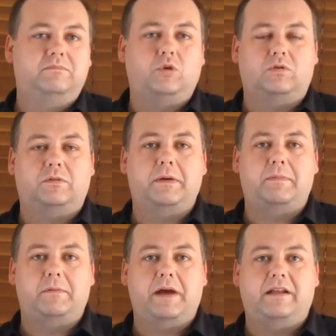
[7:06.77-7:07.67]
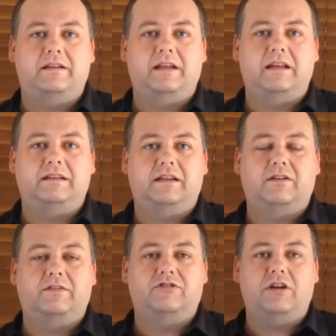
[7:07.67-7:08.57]
talk to people about it and get
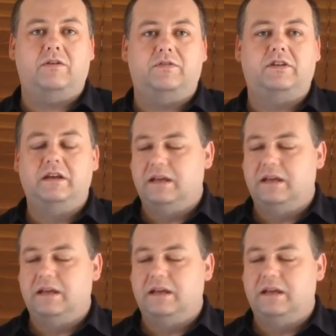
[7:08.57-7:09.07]
it on the shelves.